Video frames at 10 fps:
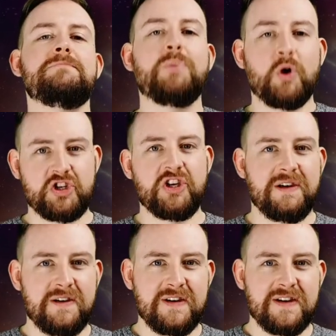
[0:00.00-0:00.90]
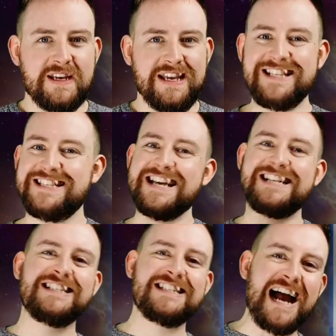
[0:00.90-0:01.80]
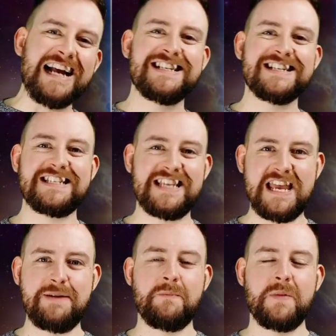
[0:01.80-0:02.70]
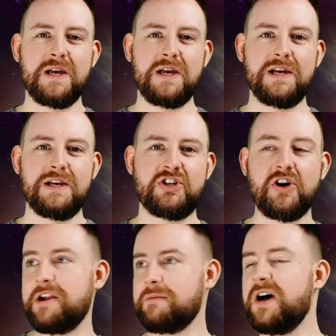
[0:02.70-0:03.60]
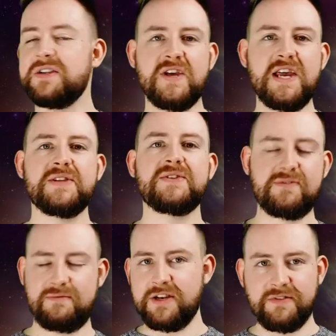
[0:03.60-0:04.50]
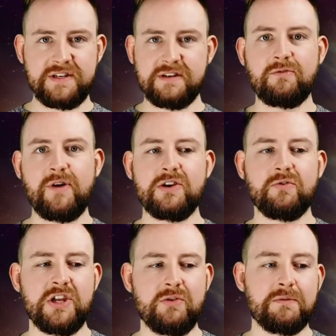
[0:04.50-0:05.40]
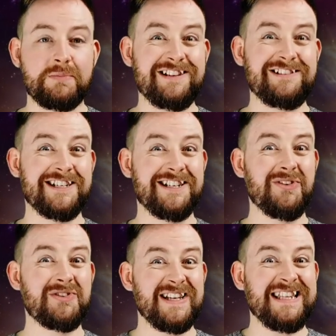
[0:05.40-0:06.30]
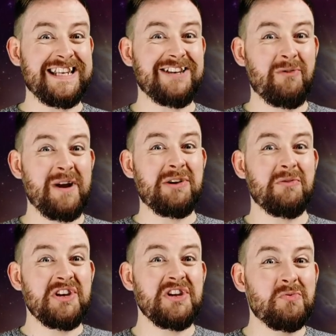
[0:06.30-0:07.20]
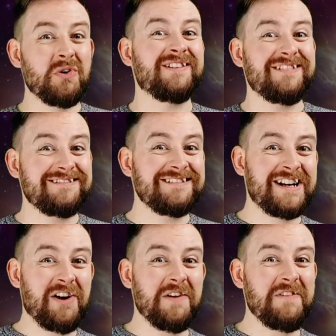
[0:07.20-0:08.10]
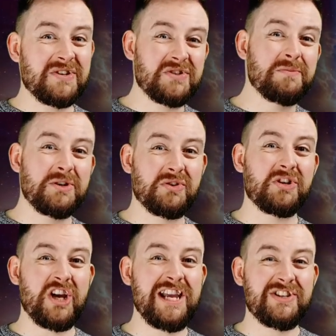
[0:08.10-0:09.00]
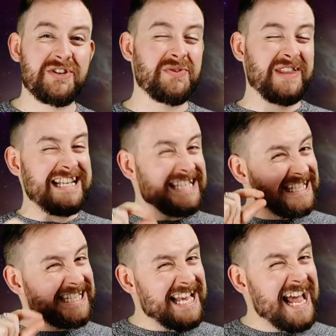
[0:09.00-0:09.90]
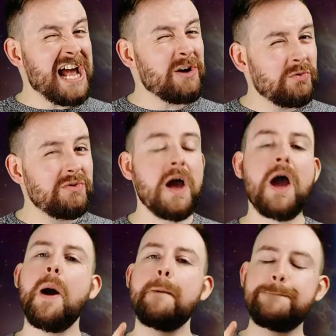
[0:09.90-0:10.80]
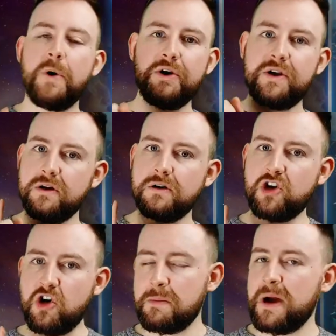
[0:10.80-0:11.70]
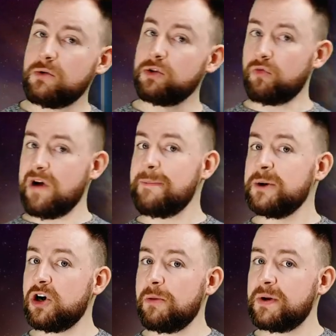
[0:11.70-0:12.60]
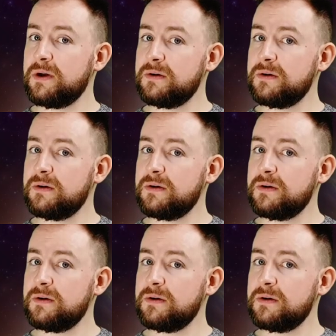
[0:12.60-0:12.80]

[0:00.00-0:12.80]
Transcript: But it's the exact same shot. I'm not saying it's, you know, they didn't render a new one, but it kind of looks like they didn't render a new one. It kind of feels like something sort of changed there. So that's a down, but coming back with a rapid up.